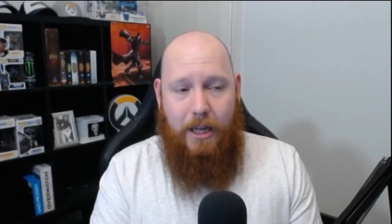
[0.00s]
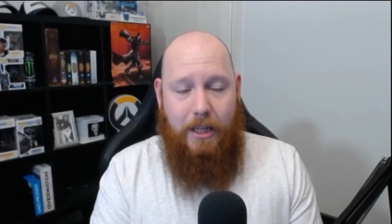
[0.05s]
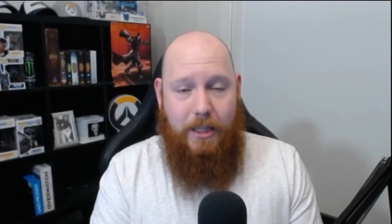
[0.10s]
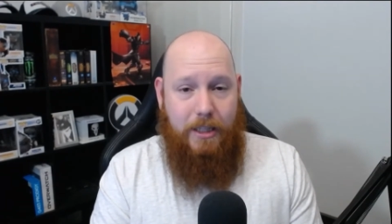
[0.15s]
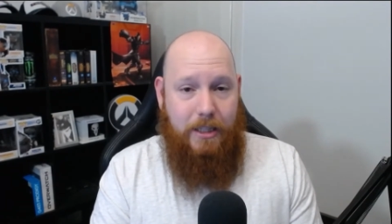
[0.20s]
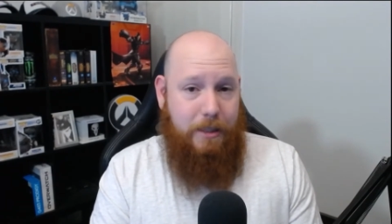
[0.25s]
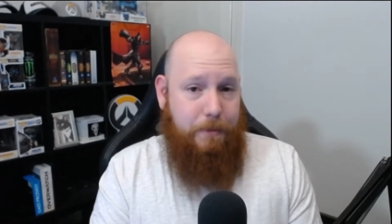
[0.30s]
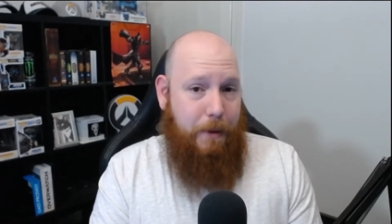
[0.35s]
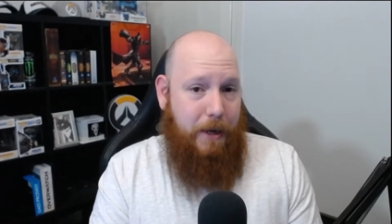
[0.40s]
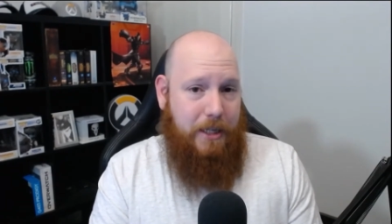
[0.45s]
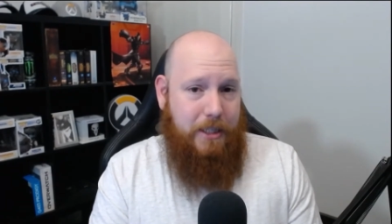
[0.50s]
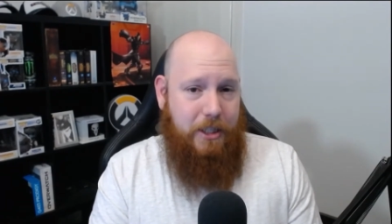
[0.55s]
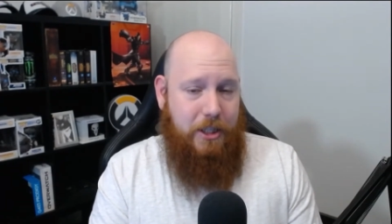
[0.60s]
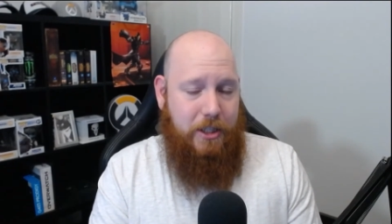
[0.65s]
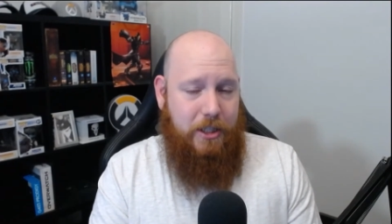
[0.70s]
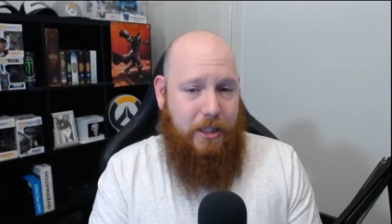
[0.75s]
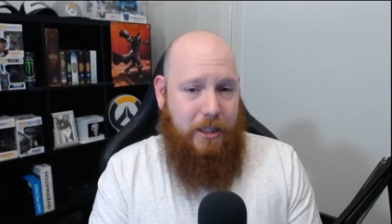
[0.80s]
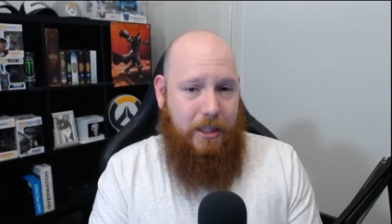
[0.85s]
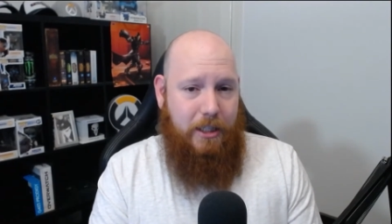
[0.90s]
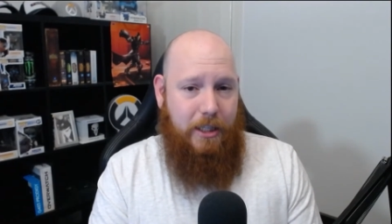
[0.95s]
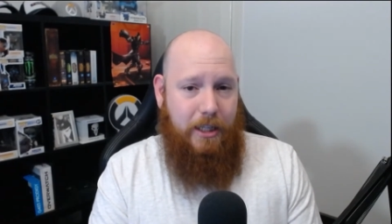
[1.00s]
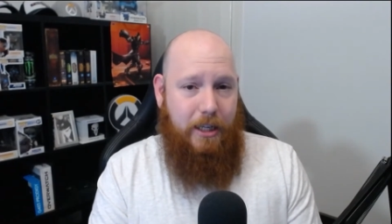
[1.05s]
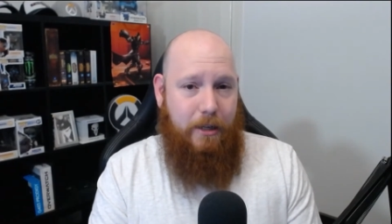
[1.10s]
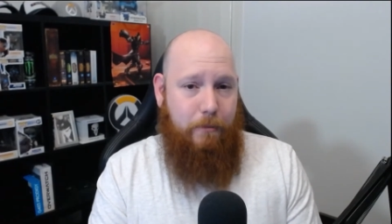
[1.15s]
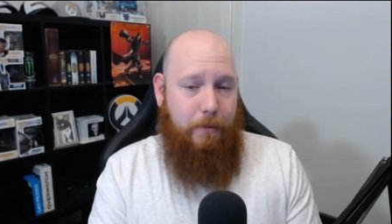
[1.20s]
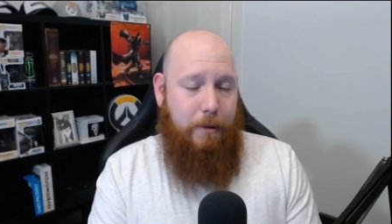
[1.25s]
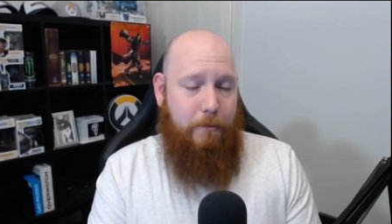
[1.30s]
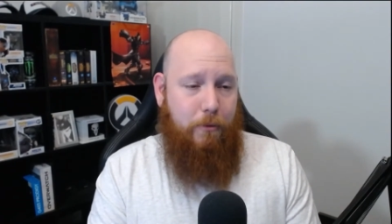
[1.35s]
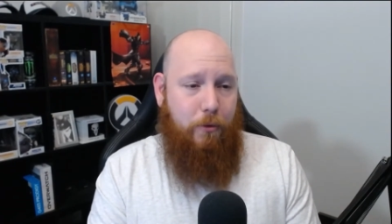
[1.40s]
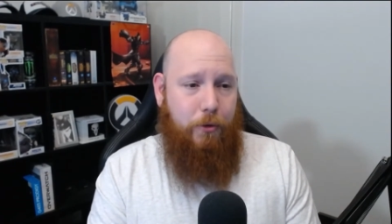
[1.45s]
uh, the specs just a
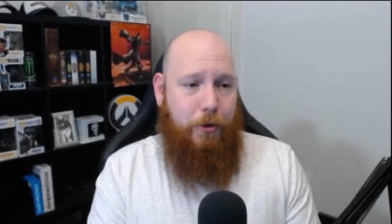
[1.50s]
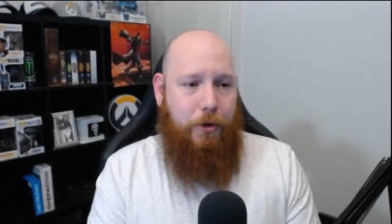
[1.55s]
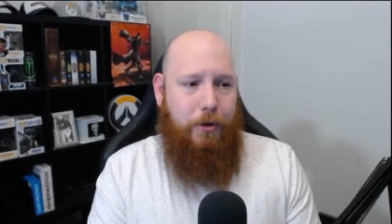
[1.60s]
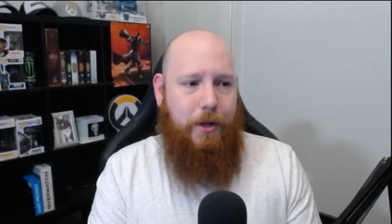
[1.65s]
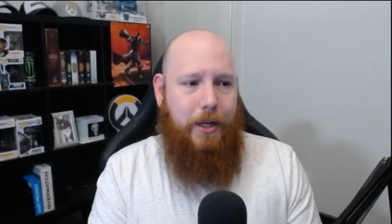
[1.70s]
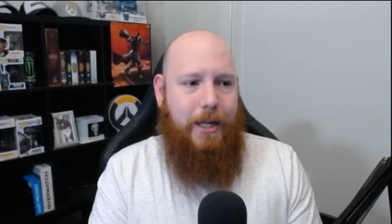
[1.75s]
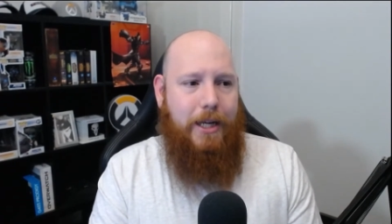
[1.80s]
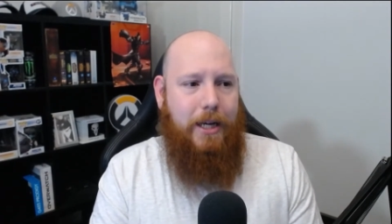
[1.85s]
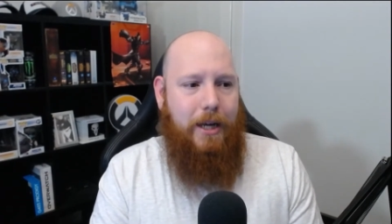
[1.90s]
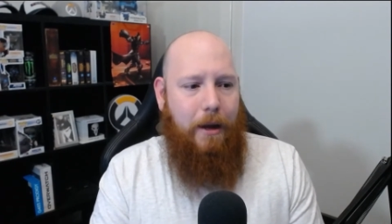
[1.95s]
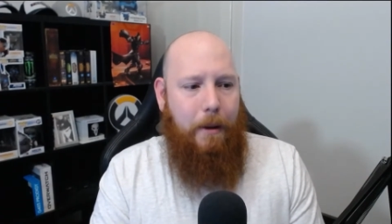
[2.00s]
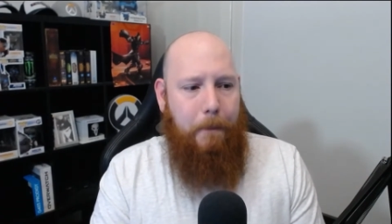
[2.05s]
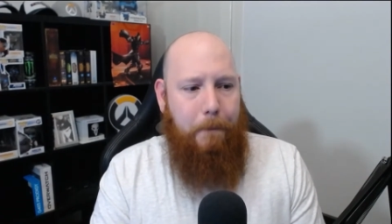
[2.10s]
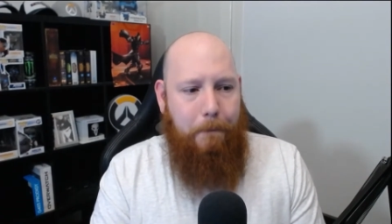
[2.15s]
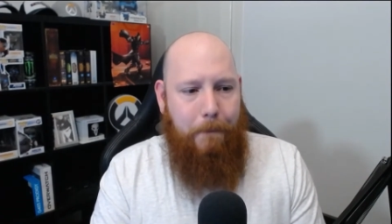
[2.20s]
little bit more unique?